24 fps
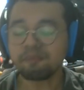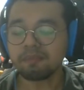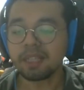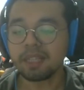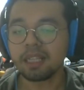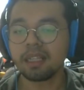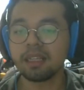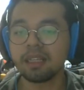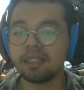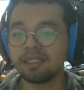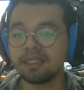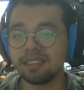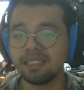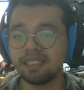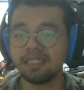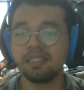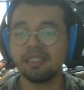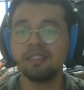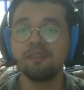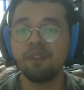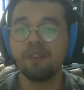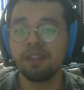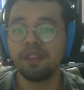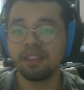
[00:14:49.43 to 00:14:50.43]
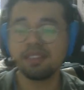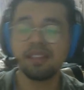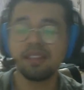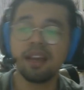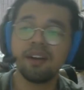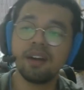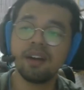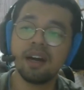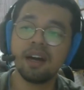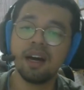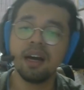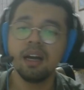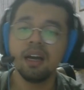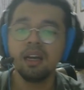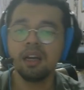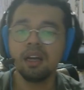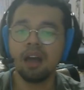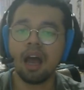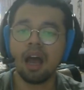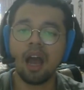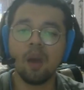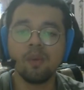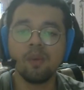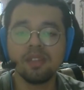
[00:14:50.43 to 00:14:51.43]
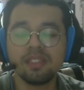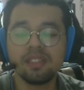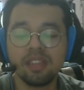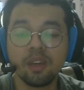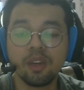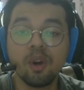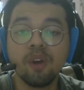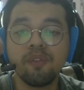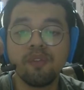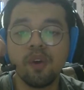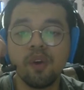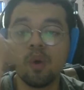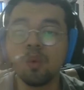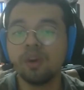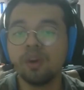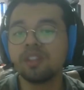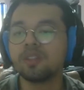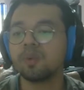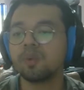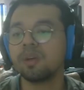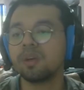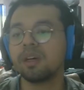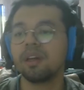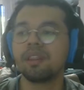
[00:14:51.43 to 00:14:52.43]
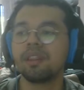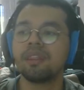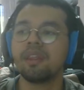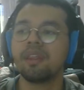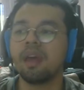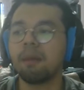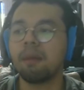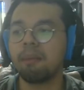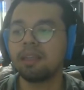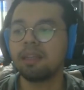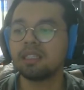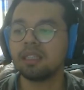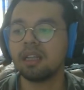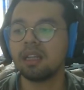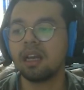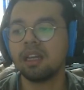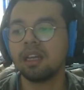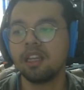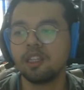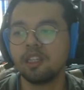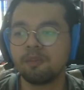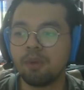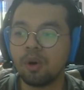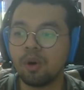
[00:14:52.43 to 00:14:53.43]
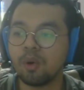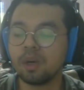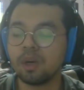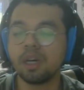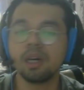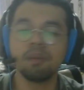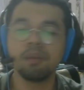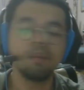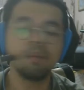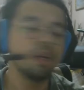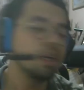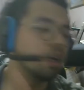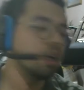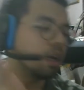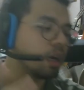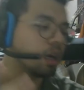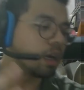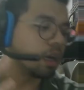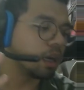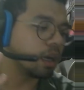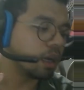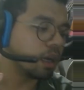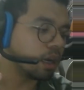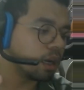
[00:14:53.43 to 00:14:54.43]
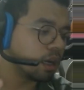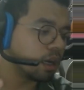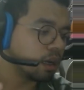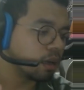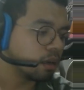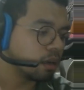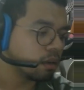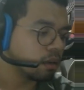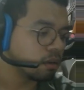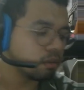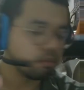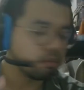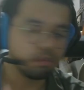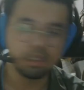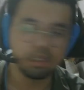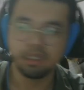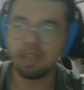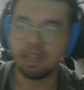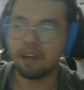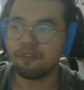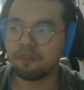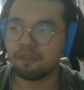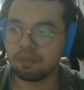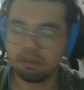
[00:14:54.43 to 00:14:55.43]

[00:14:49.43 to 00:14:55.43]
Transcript: suggested for this era, I would say go for Wordsworth. Bacalah his poem, The Duff.